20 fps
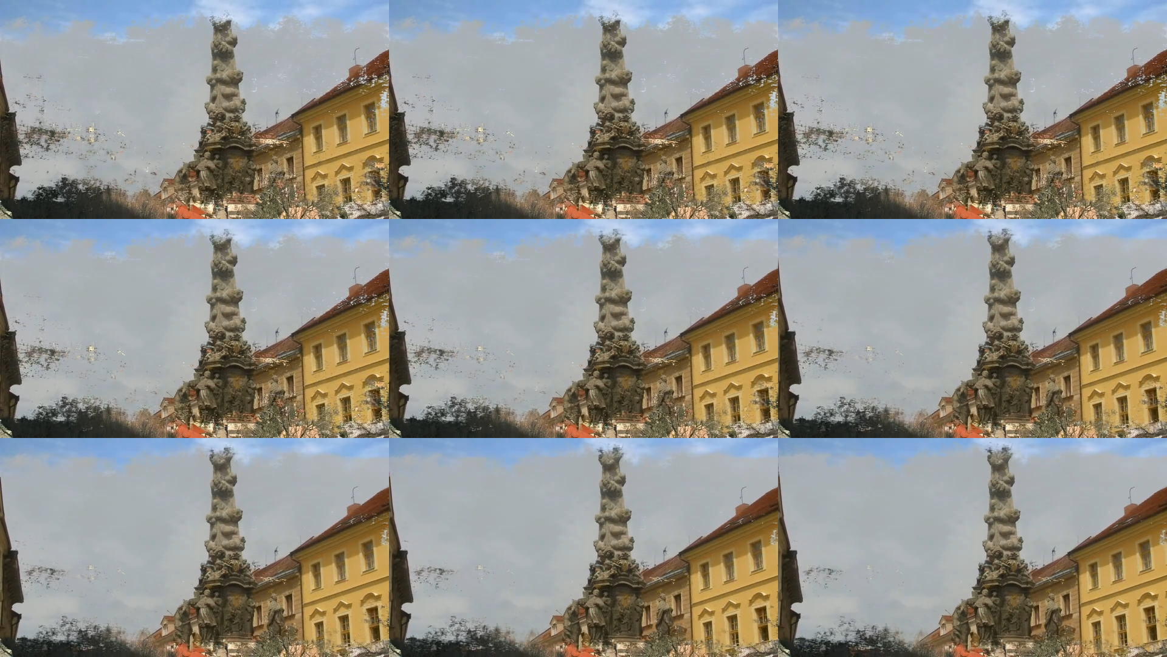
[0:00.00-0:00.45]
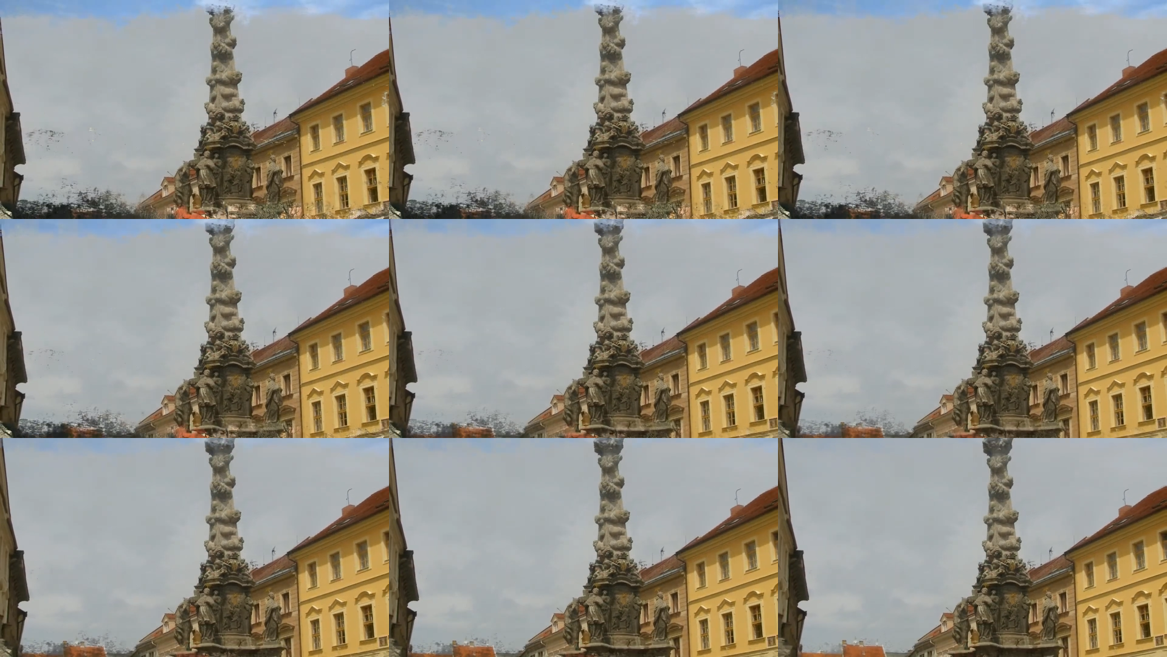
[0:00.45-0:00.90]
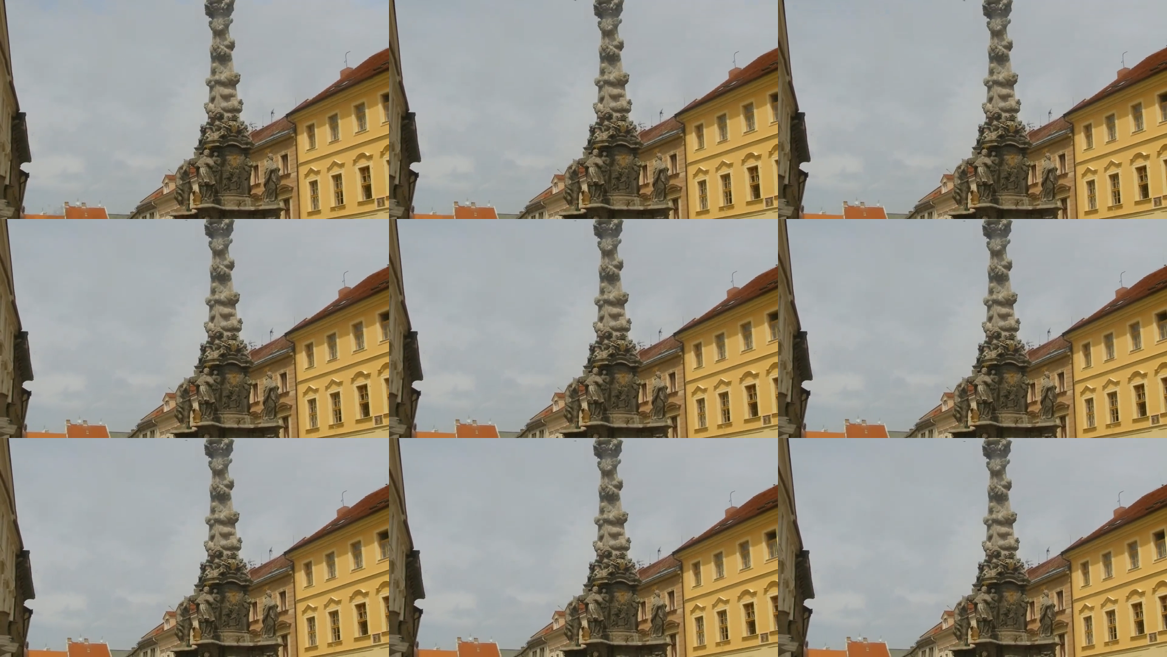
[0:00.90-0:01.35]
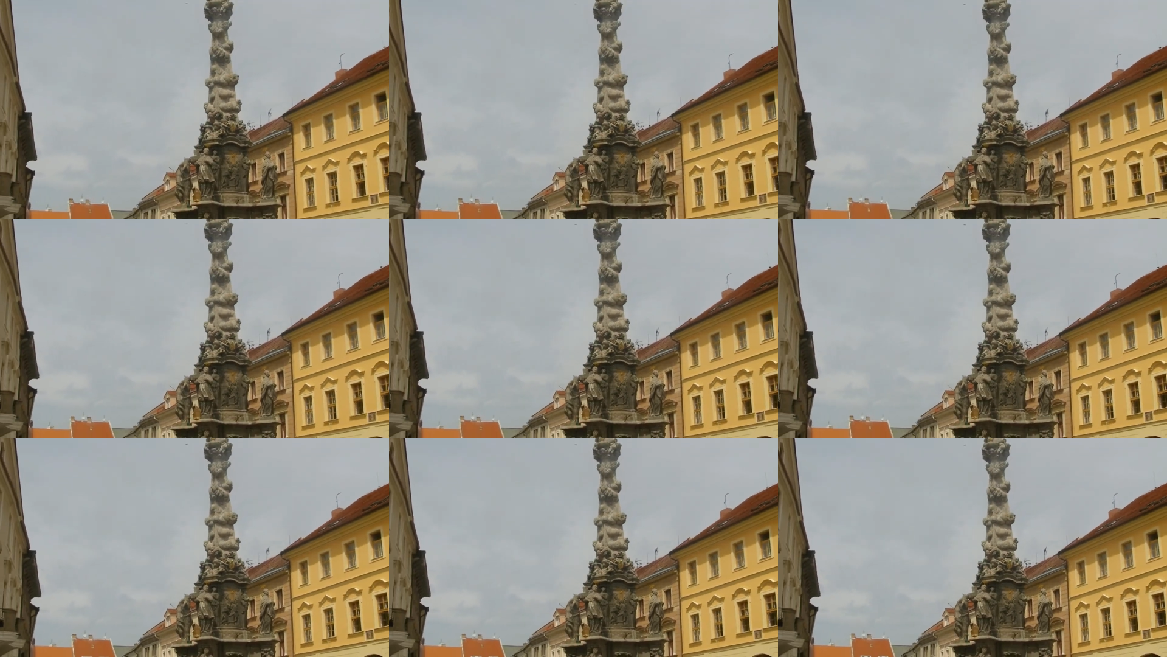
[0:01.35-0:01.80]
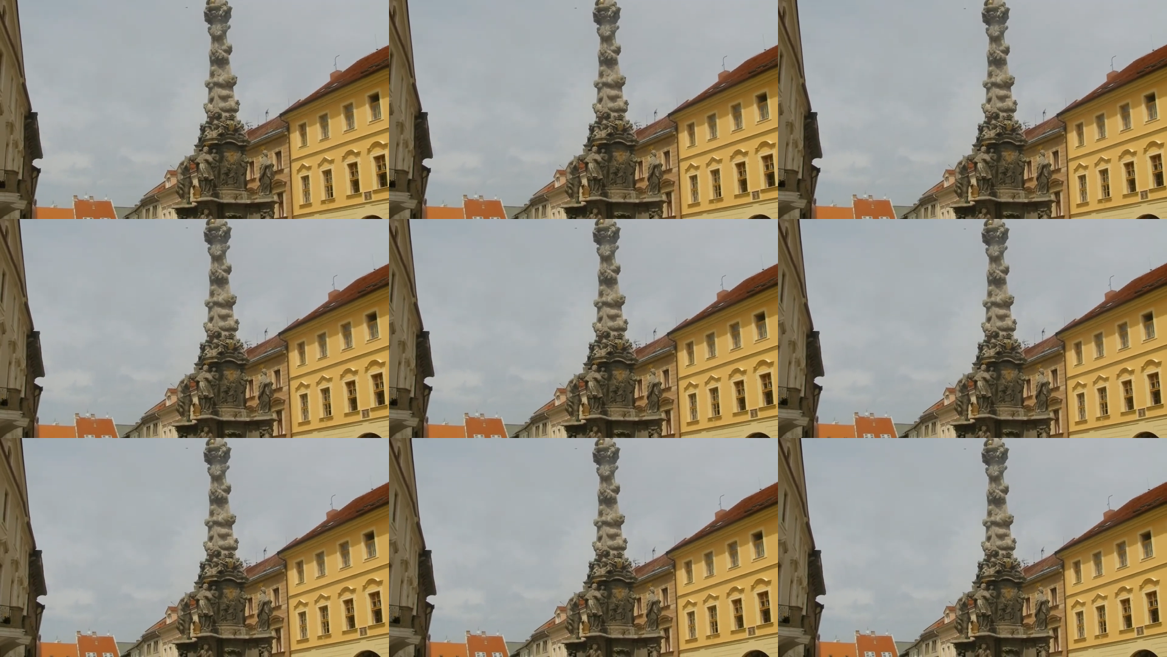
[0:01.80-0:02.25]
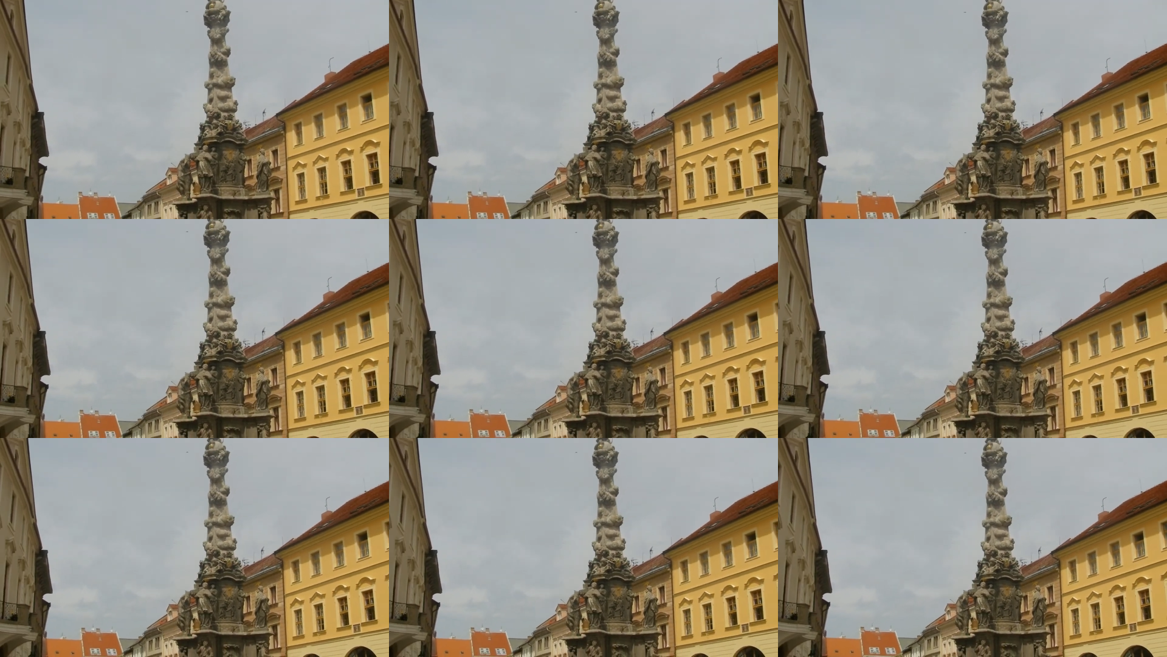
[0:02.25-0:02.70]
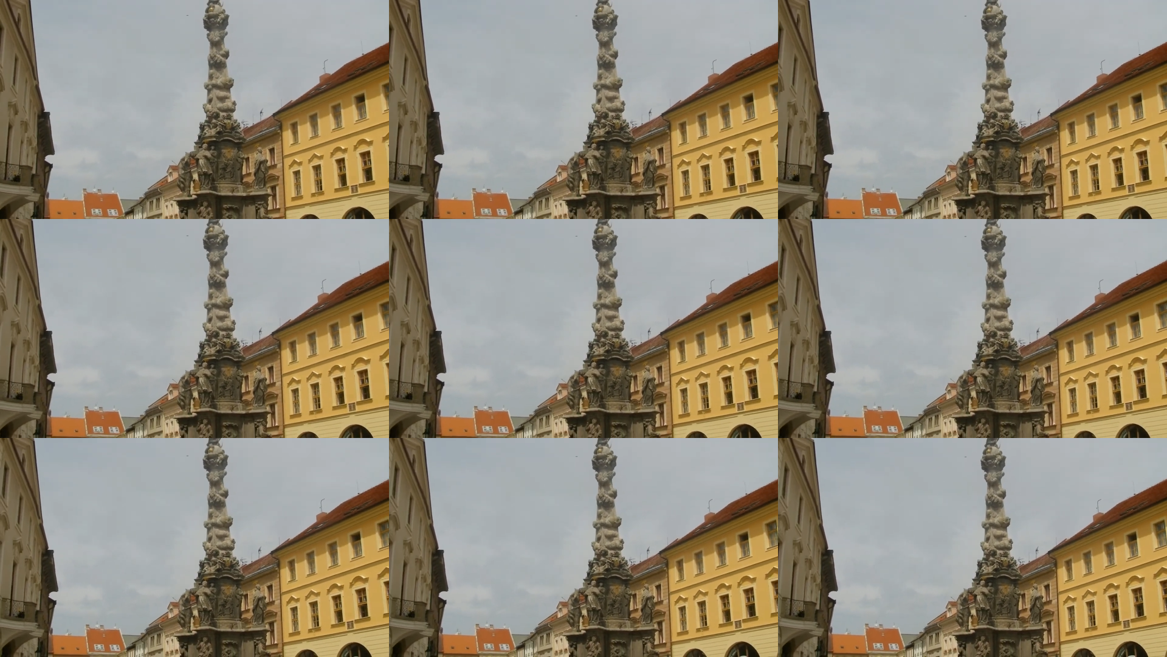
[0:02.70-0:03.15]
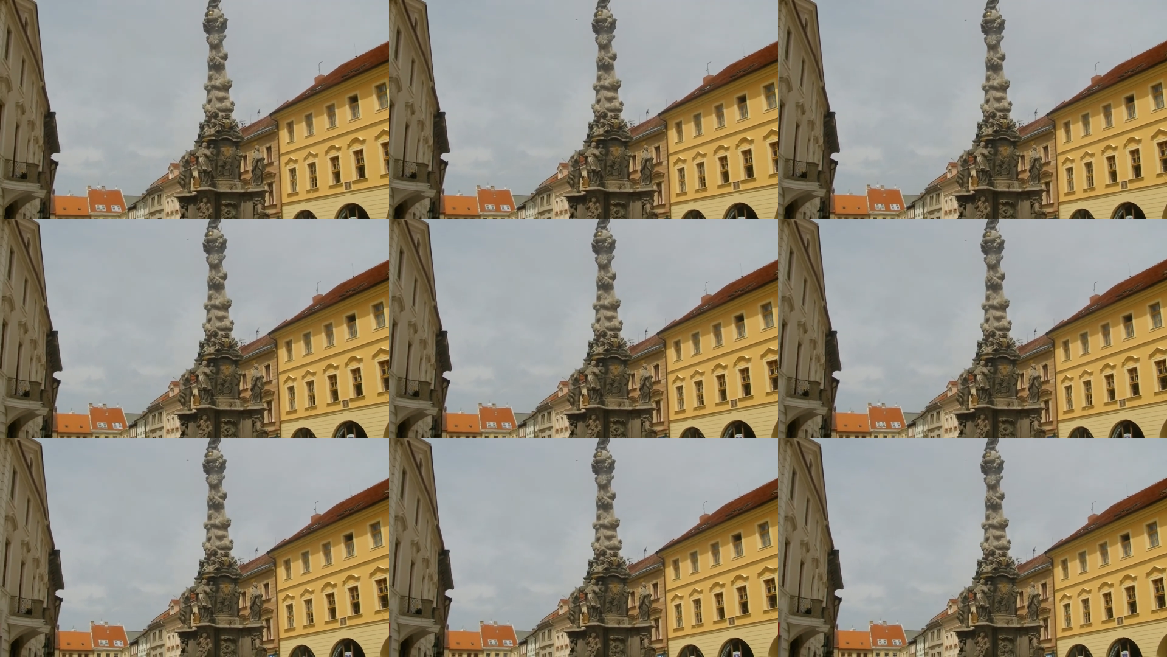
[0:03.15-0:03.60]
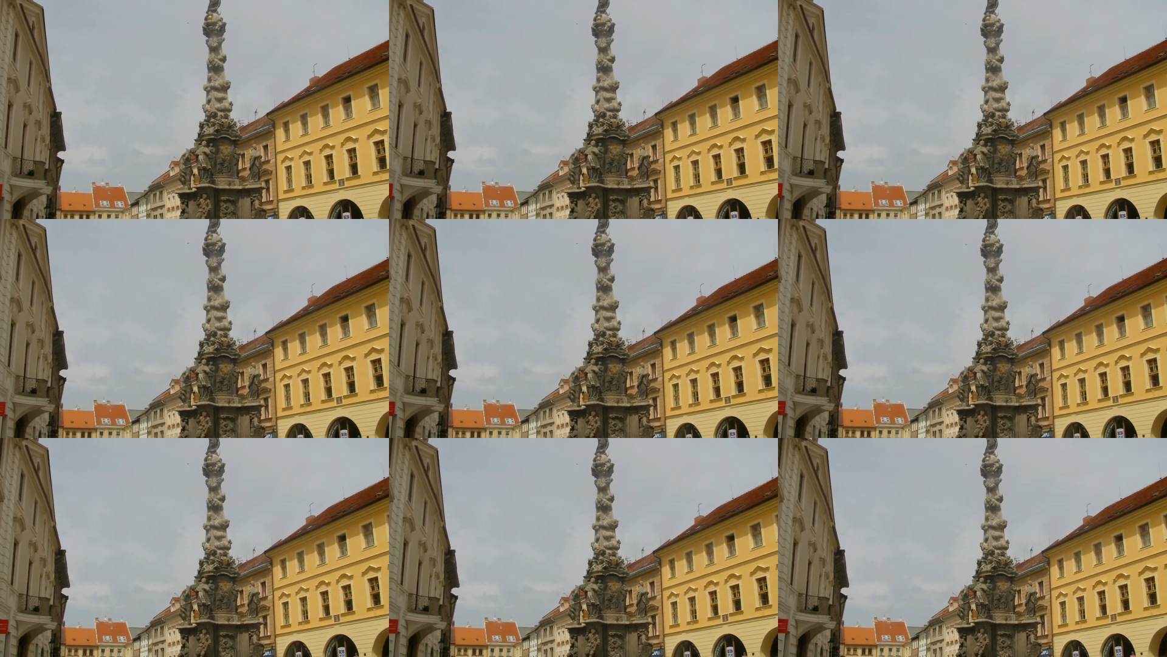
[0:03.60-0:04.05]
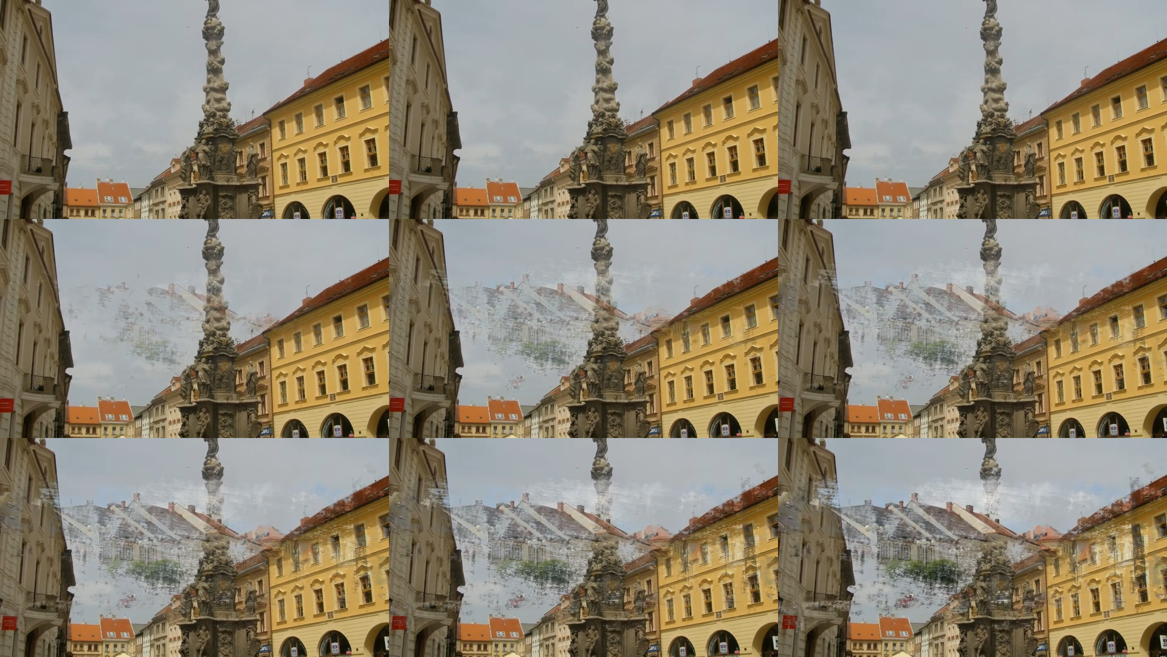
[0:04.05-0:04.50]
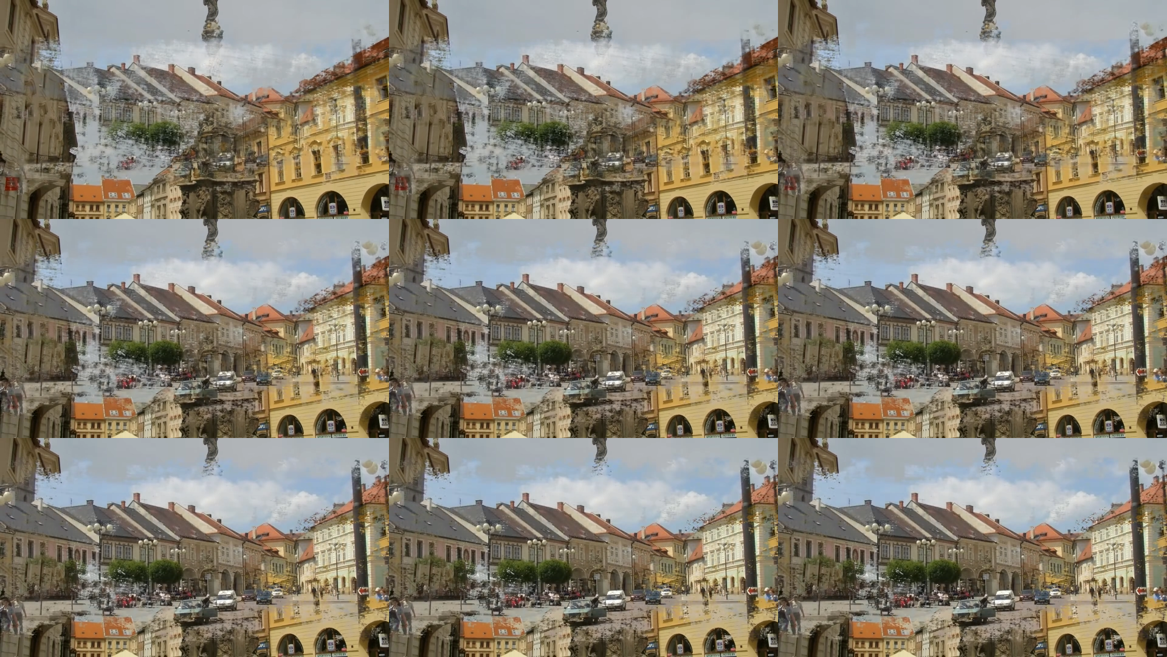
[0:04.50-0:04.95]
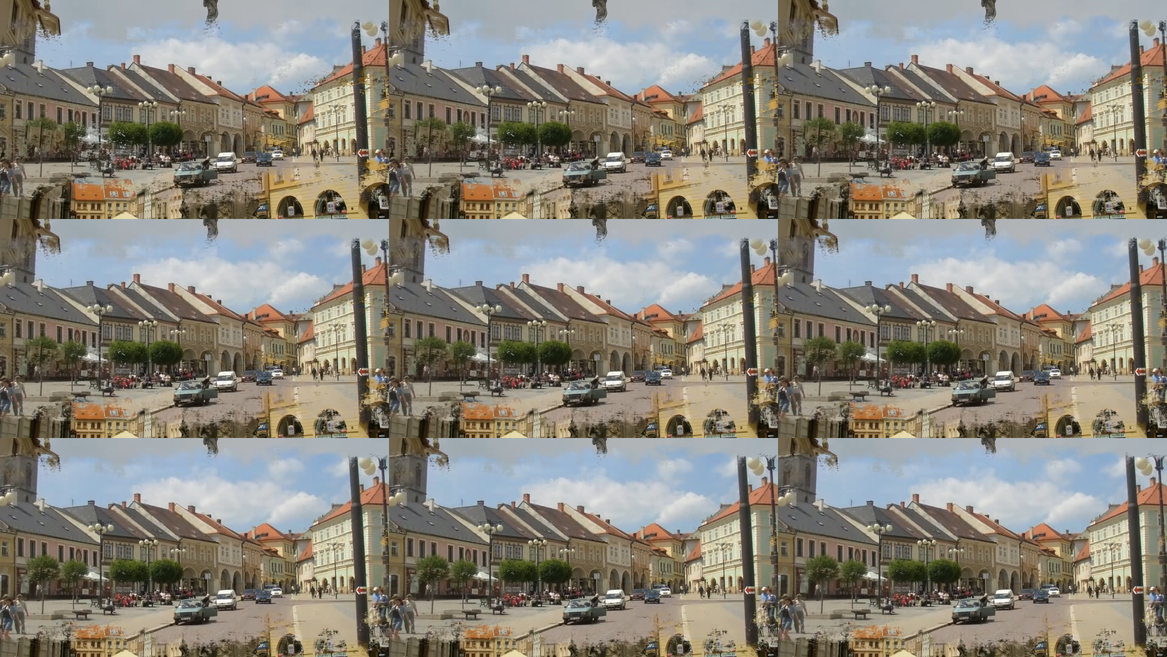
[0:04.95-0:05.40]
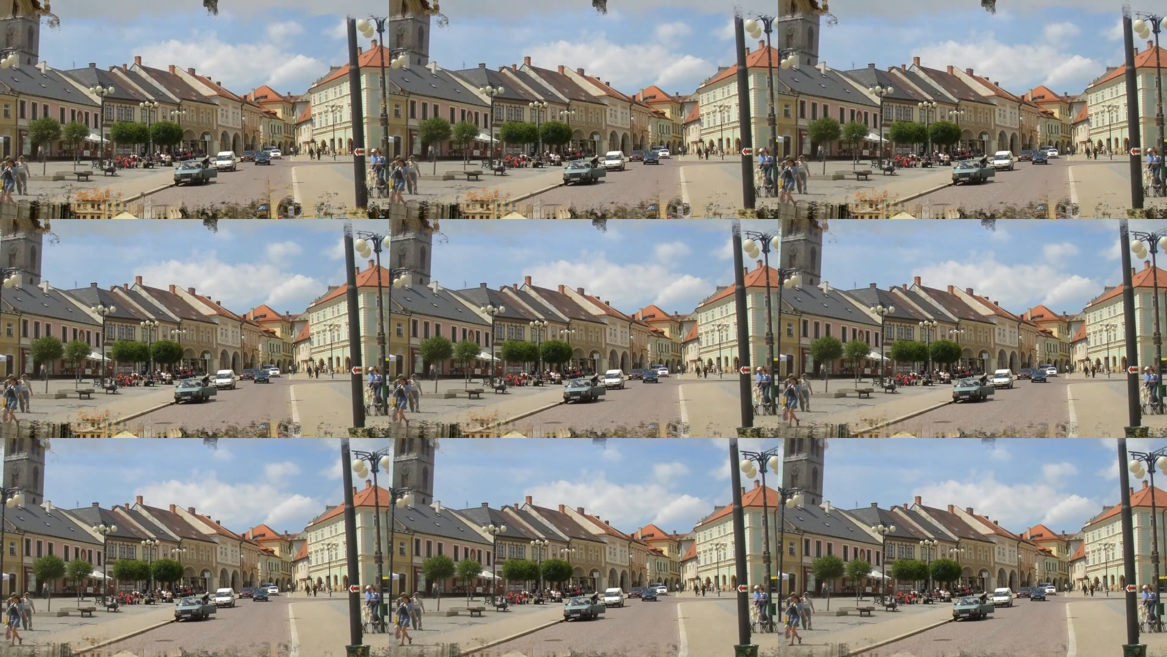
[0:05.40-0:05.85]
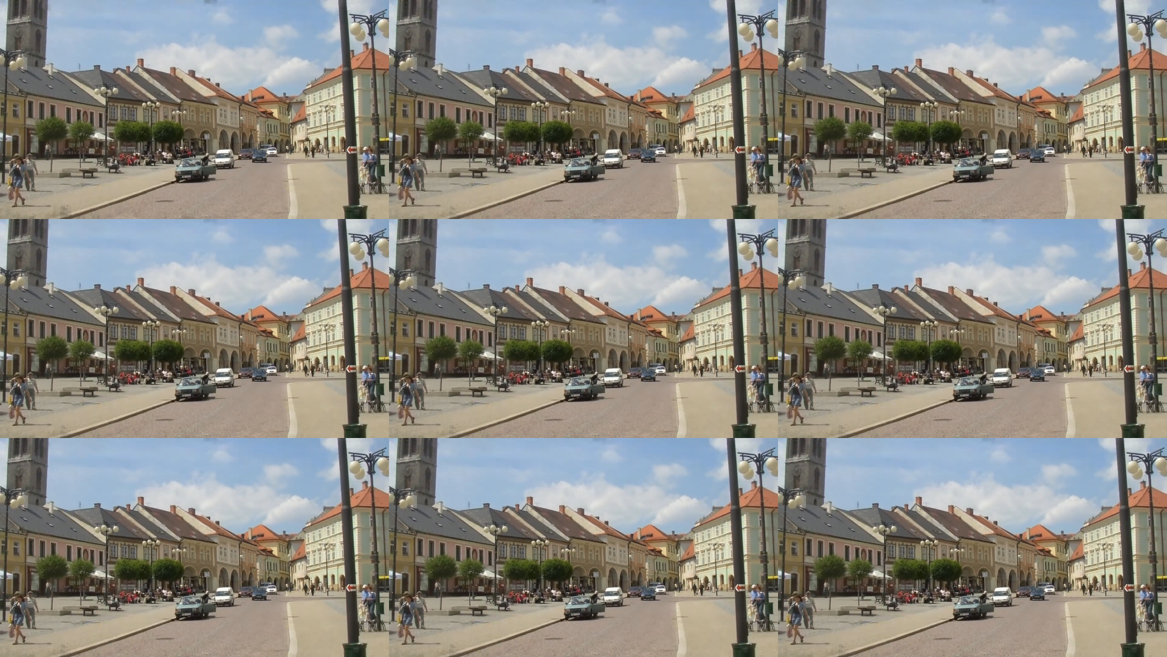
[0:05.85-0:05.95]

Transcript: [unreadable: no face in view]